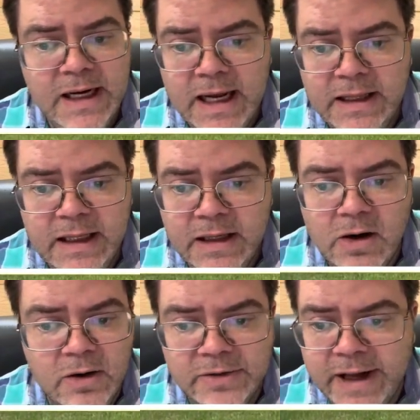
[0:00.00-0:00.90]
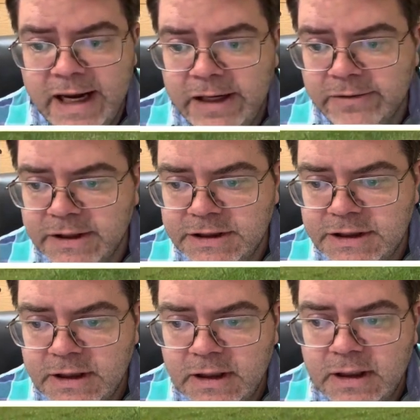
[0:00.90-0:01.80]
And then all the
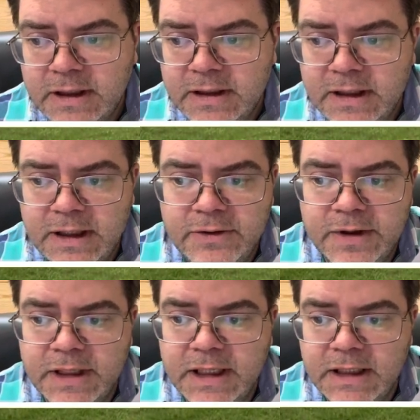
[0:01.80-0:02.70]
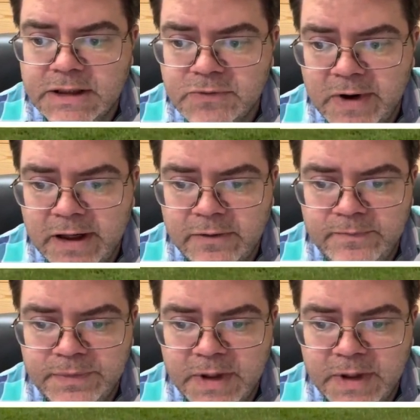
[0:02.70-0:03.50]
acreage that you could need as well.